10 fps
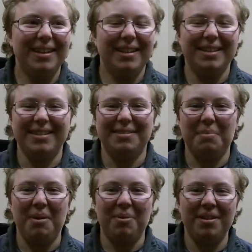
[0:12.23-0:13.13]
because
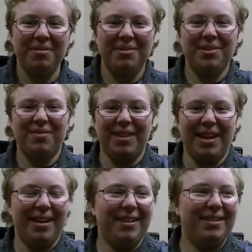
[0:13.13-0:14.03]
my window is over
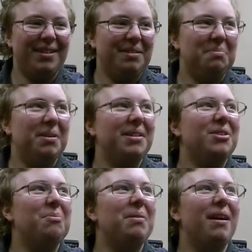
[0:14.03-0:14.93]
there, but it's
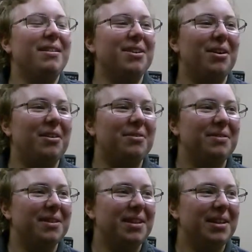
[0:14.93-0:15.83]
all blocked off.